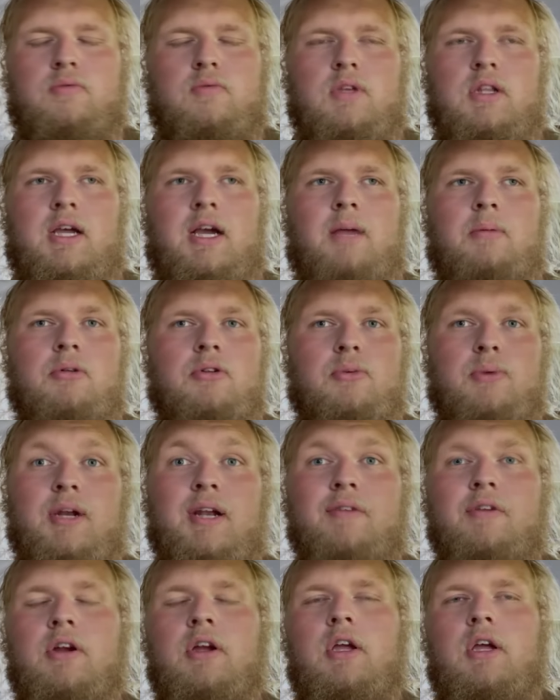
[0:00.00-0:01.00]
reliable or
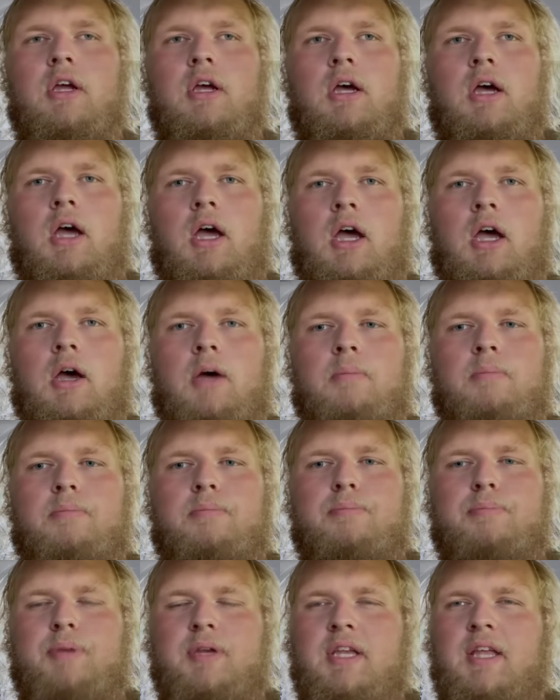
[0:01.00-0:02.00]
whatever.
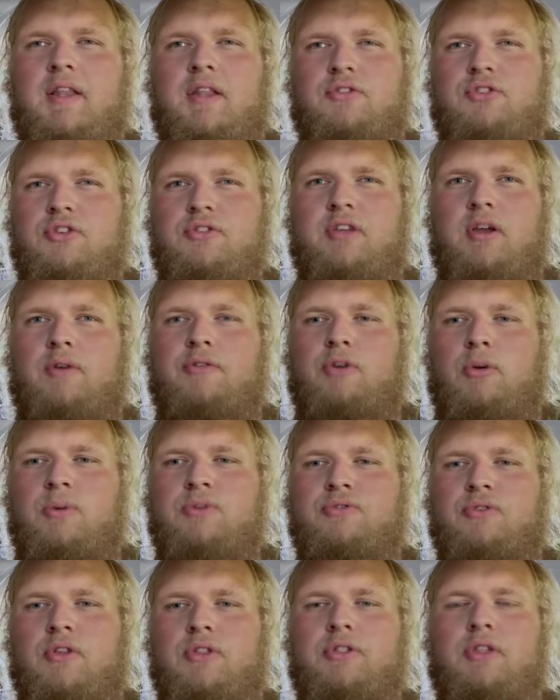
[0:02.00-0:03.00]
But yeah, that's just how I've
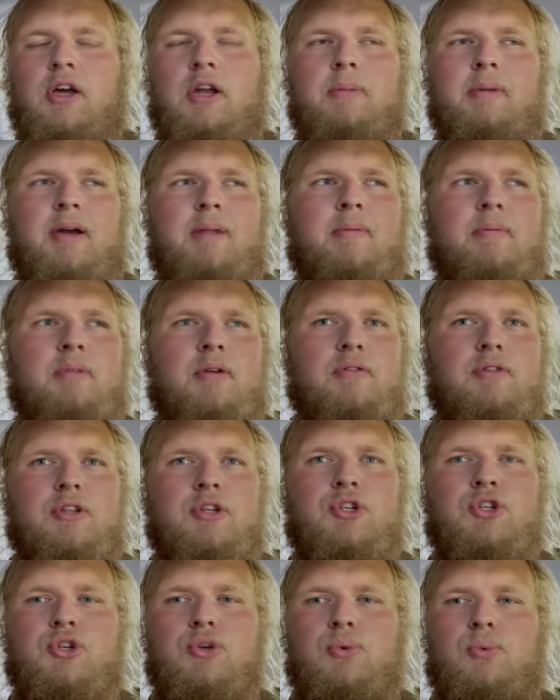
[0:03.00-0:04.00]
always thought about them. I'm not
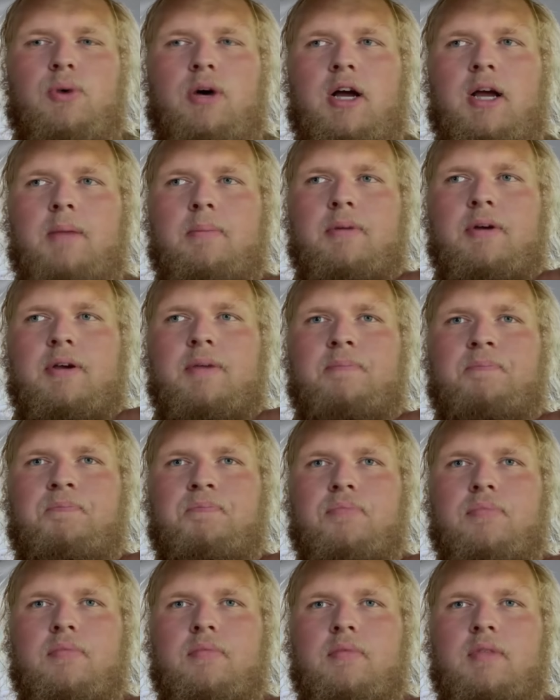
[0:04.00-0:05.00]
really sure why, but
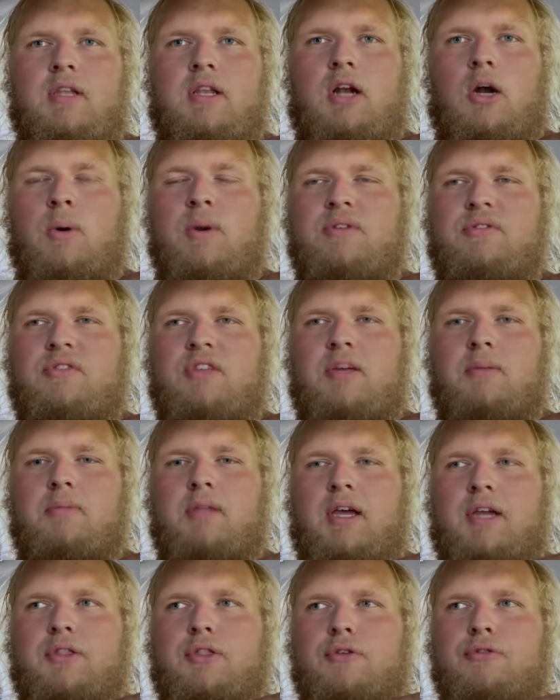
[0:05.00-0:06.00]
it always seemed
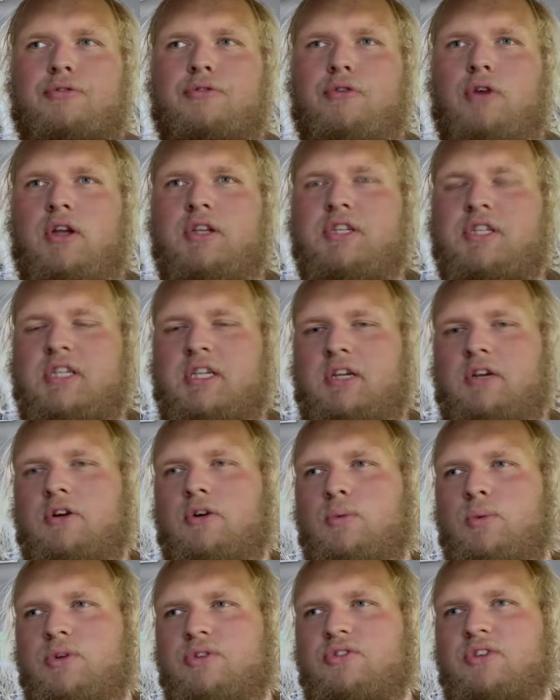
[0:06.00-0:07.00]
like the
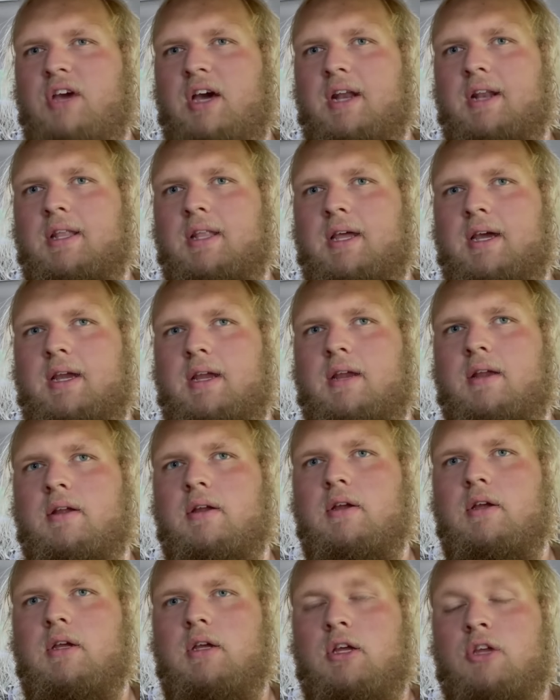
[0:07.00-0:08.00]
Frontier was kind of like,
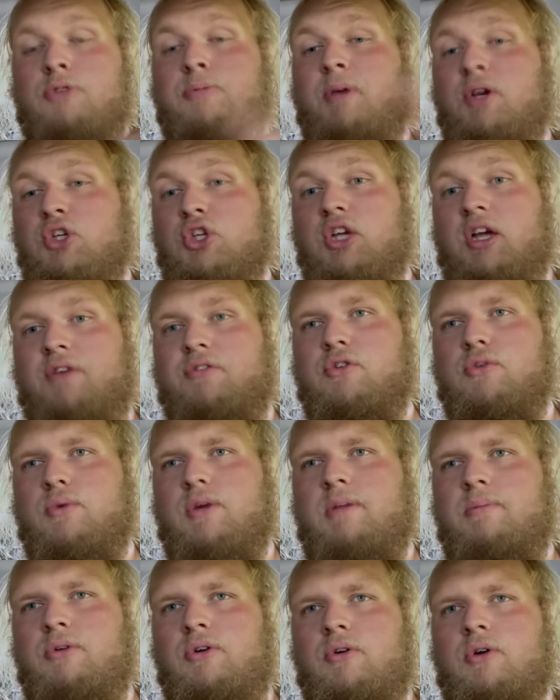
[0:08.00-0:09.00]
especially after the
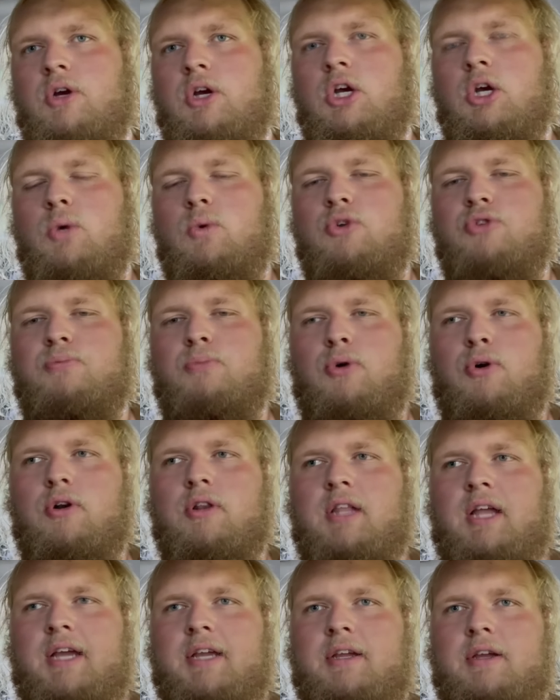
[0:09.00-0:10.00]
reboot, was more
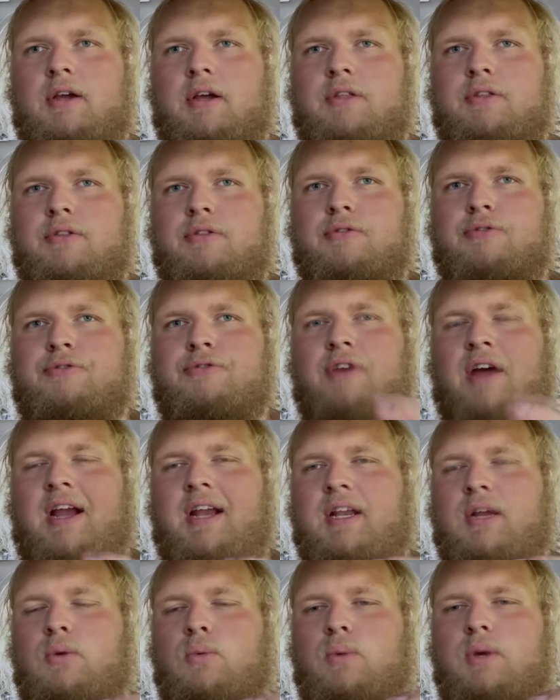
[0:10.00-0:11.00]
like
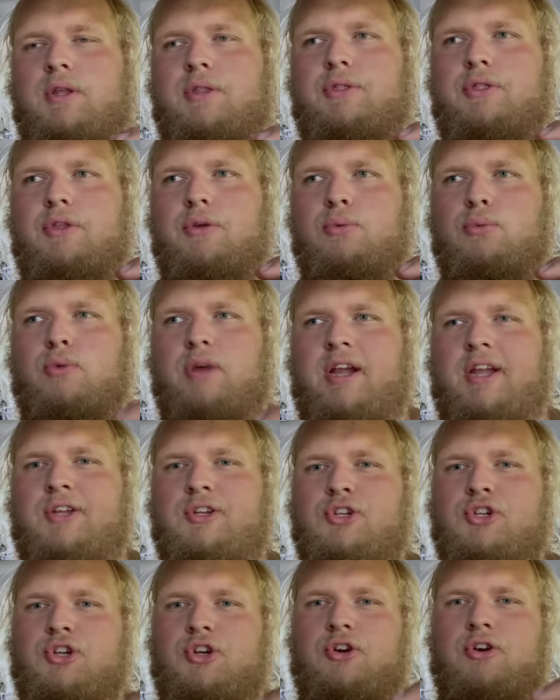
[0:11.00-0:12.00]
fighting with the
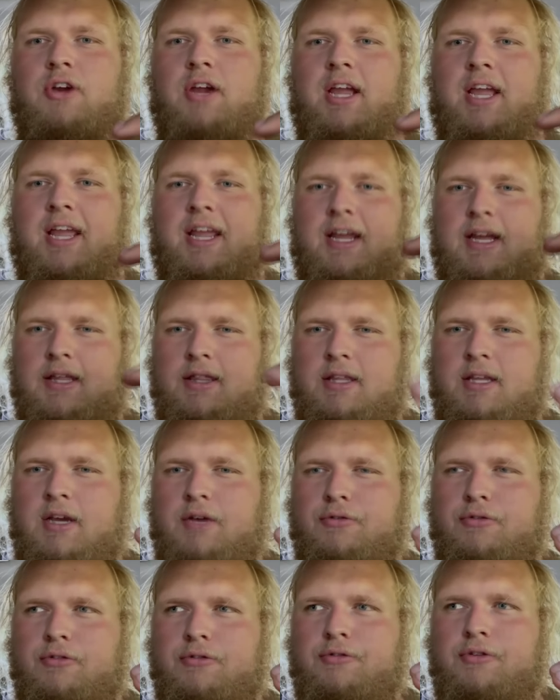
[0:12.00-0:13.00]
Ranger and the
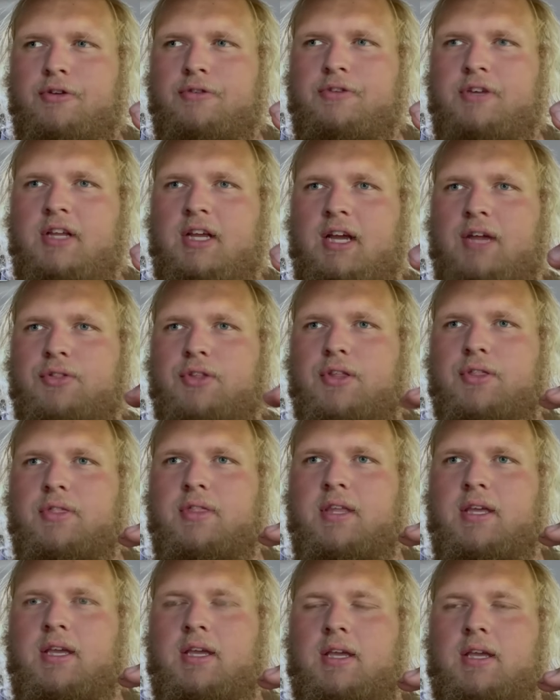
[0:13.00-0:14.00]
F-150, and then
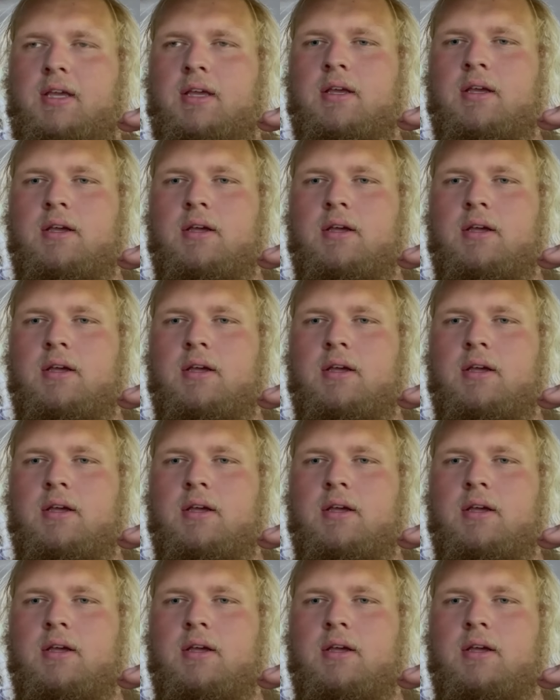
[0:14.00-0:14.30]
the